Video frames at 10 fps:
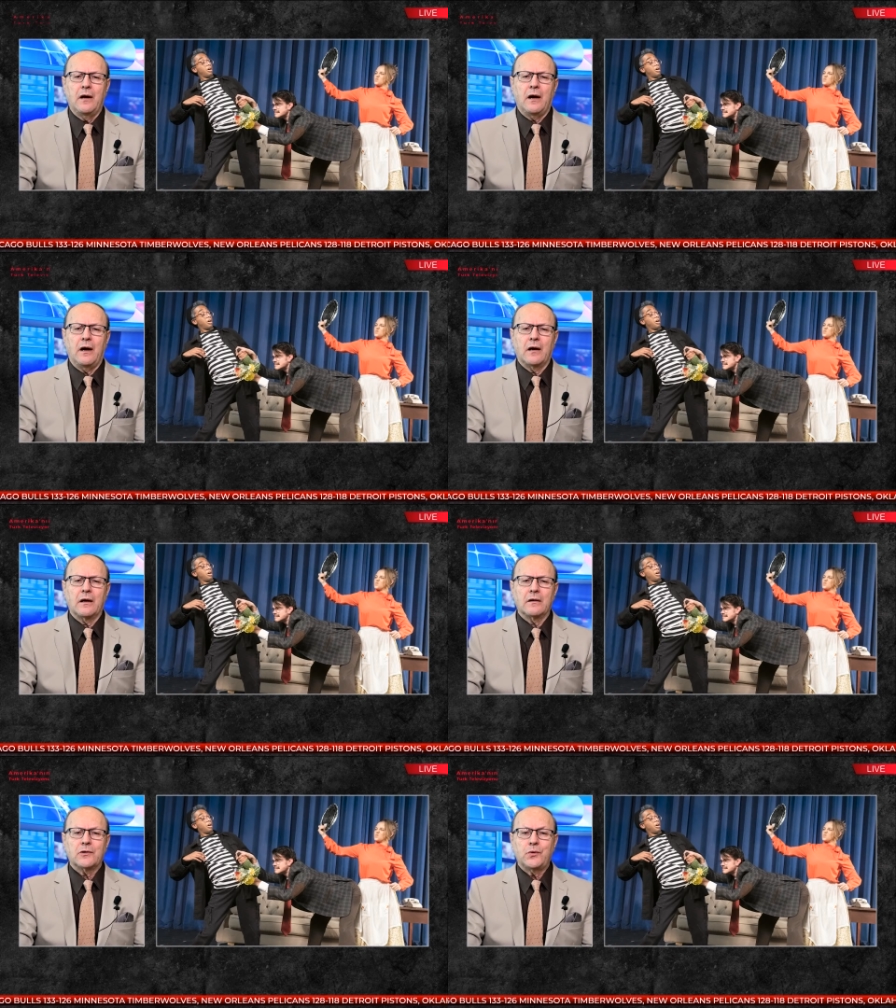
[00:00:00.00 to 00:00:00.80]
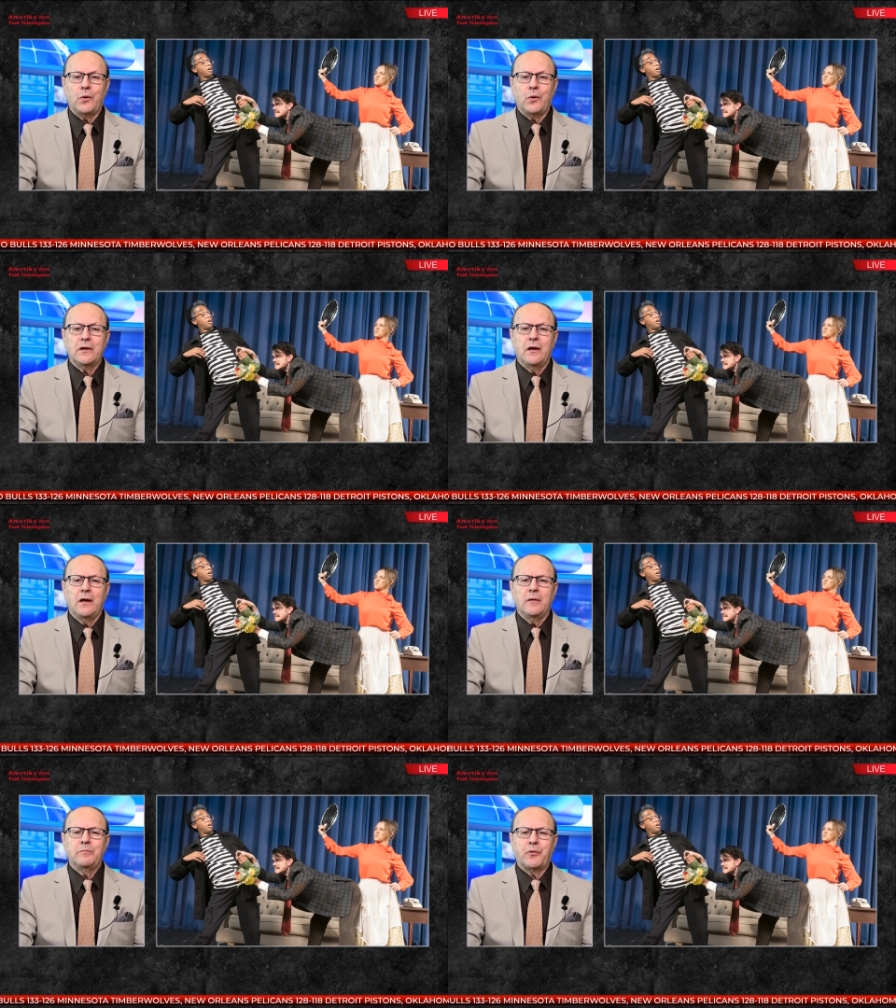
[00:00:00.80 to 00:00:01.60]
are, quote,
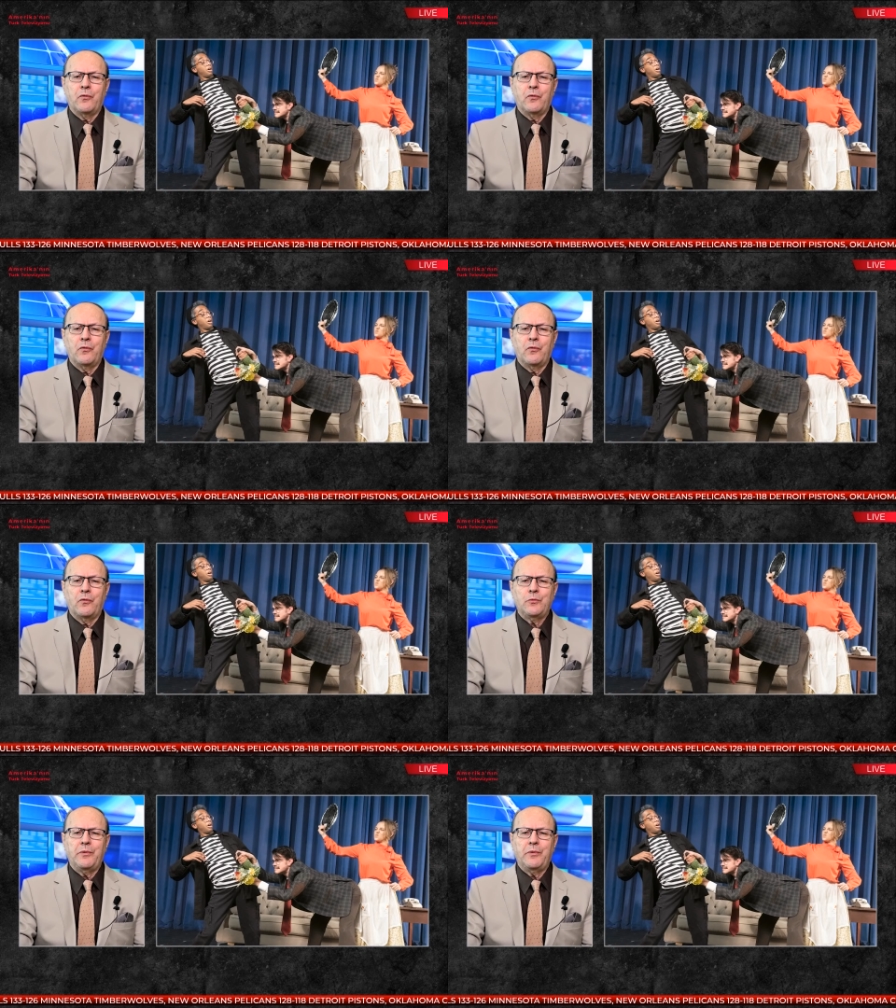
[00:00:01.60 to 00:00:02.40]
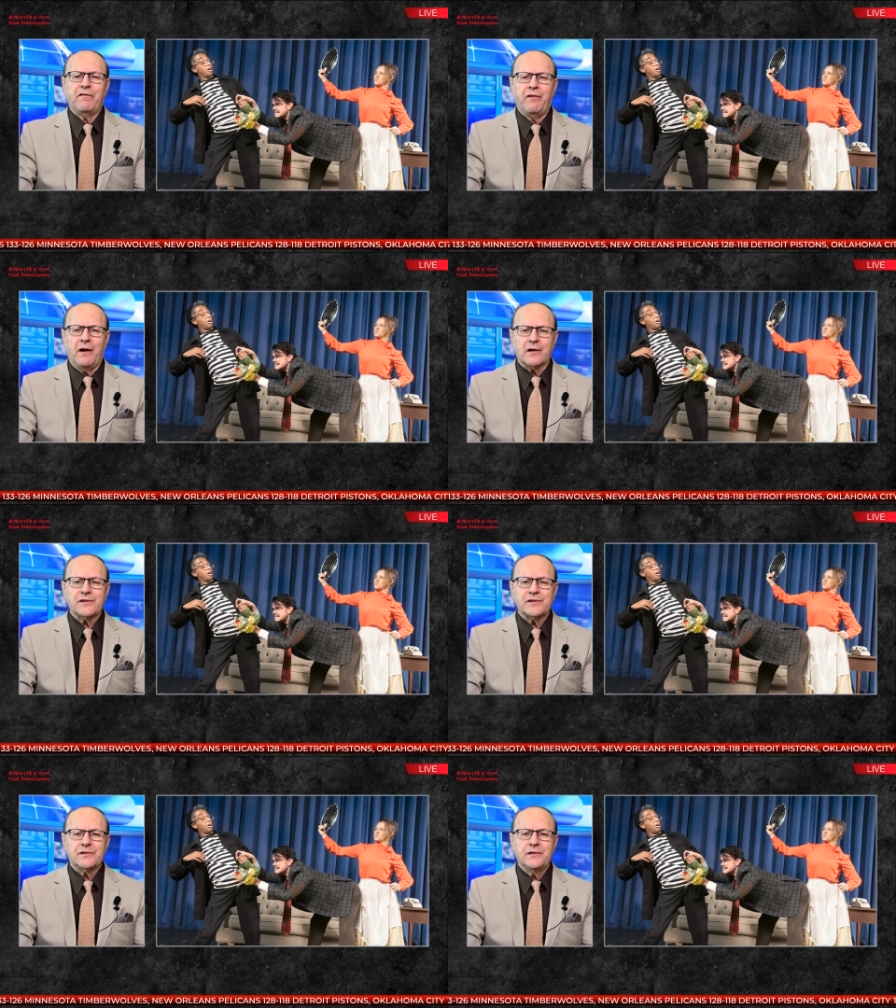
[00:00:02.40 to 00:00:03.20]
proving to be a
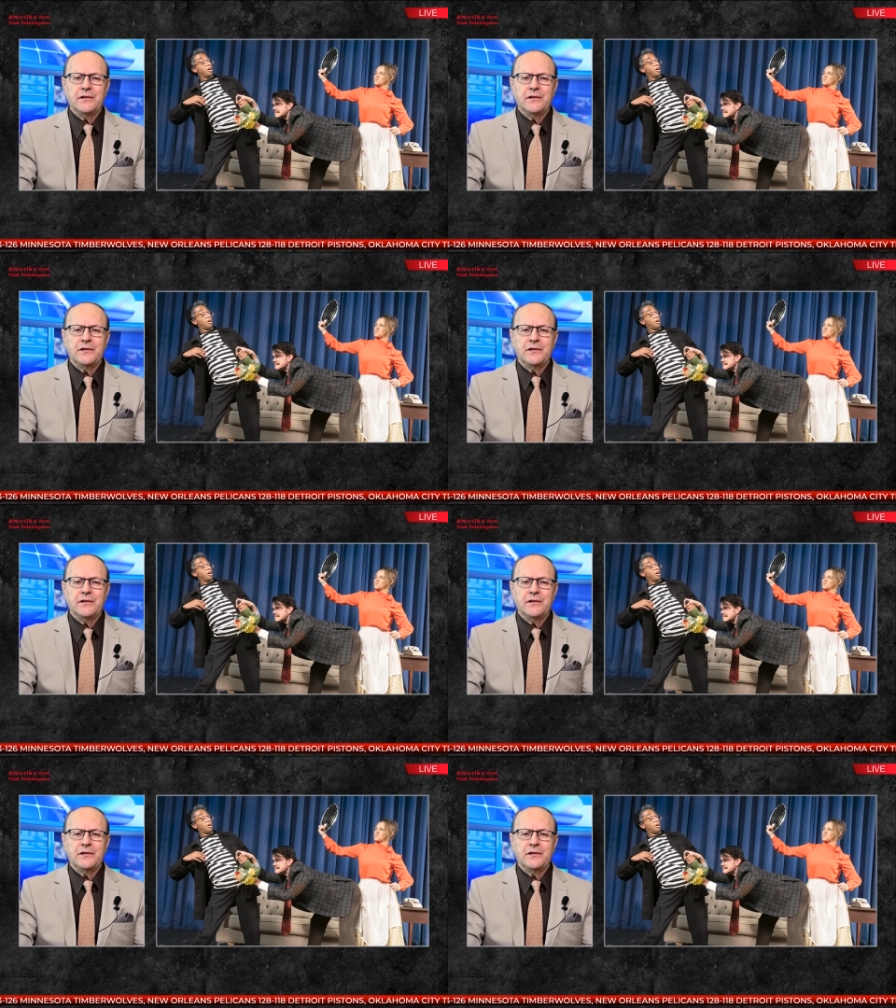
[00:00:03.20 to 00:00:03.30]
farce